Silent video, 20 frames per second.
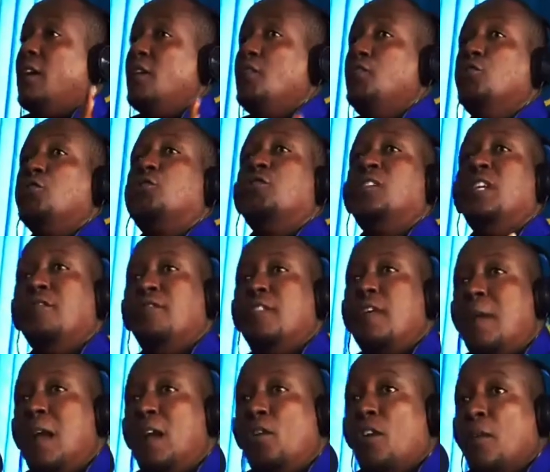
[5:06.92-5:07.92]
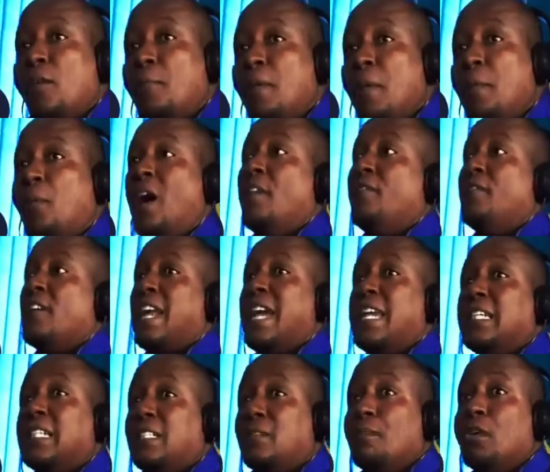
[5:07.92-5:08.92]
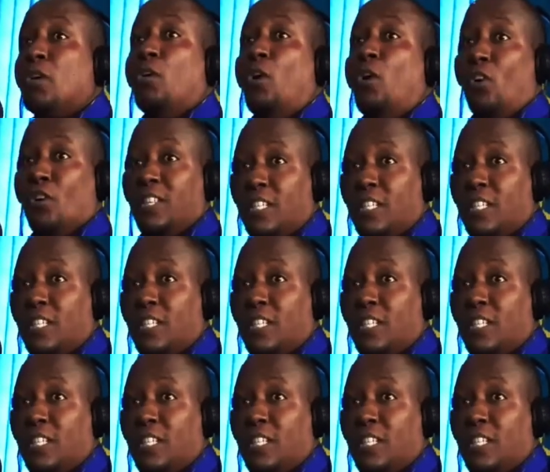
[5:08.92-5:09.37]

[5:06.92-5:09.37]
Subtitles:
You should leave them alone. People have a right because